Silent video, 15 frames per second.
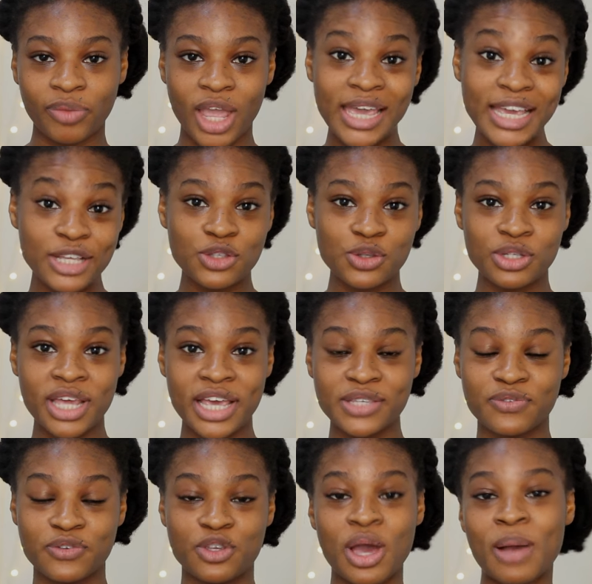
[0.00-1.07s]
In
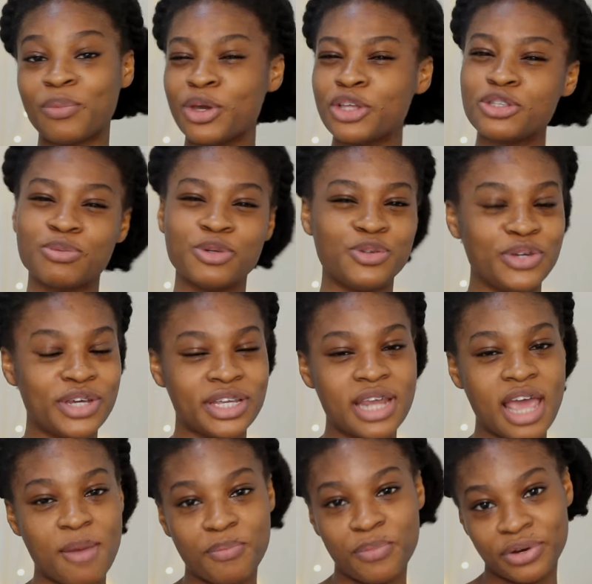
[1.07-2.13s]
today's video i'm going to be
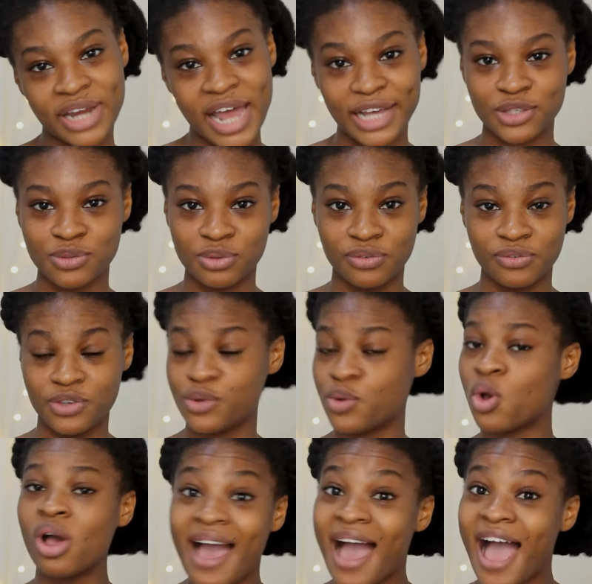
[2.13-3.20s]
doing a product
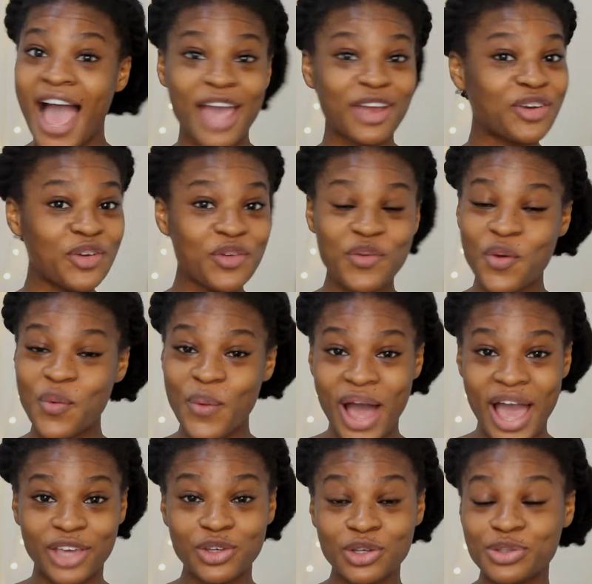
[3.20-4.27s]
review I don't know
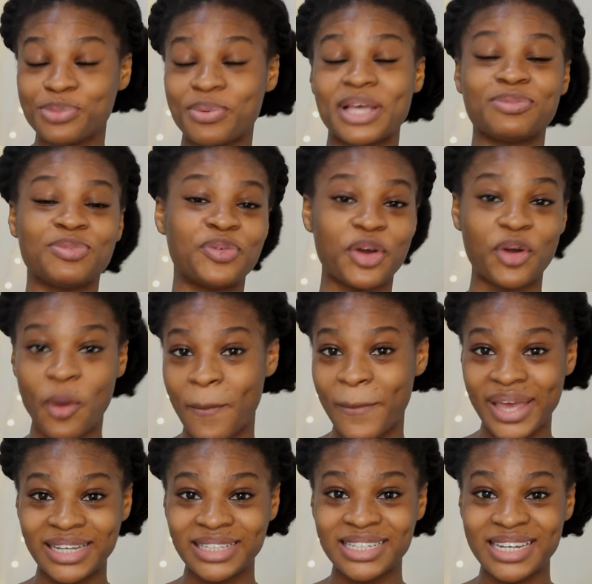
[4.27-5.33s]
why YouTube has been
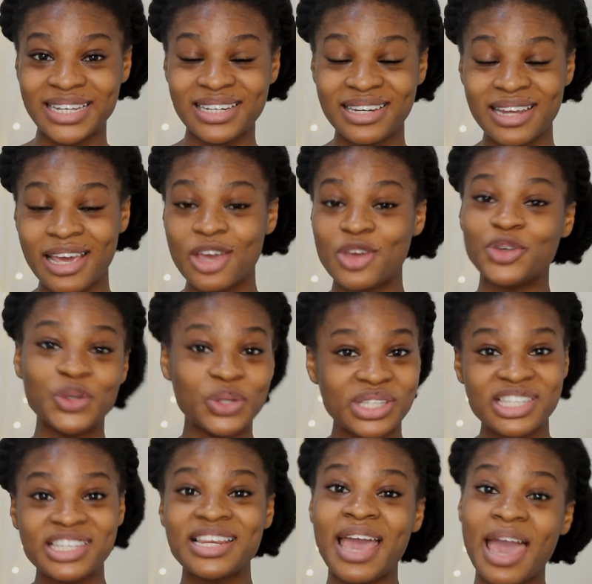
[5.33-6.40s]
recommending
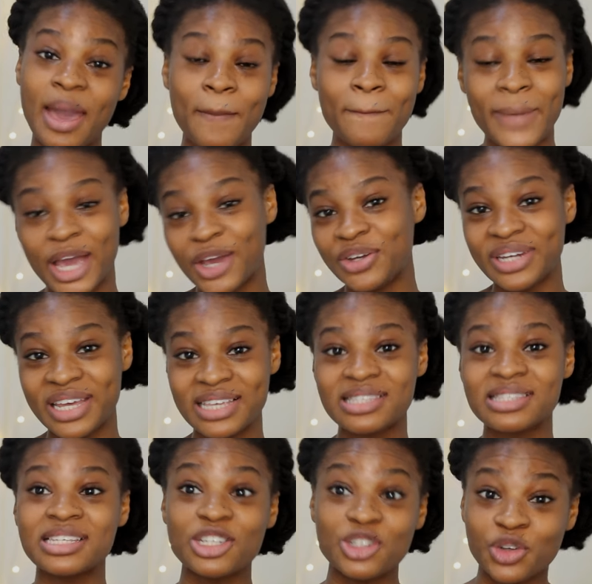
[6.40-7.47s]
using hair
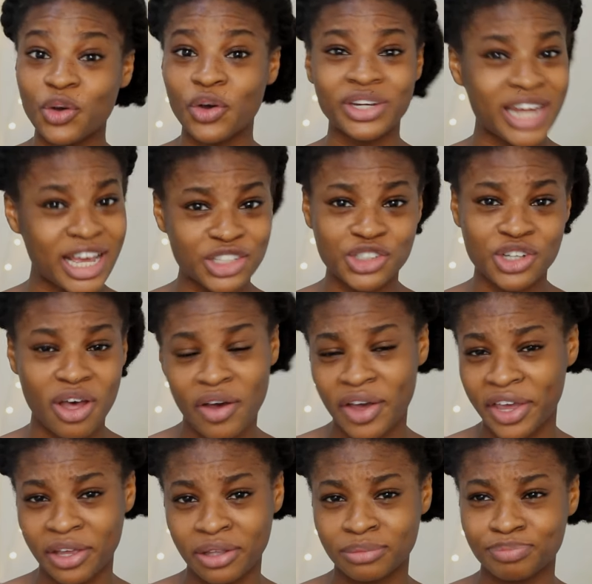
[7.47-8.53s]
mayonnaise in your natural
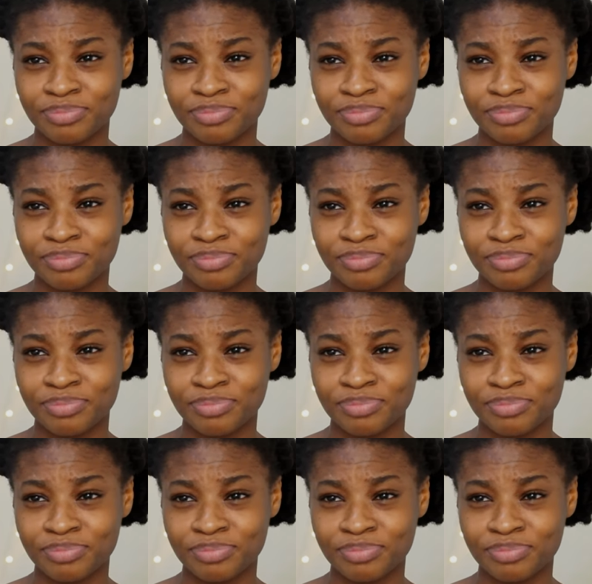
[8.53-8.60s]
hair.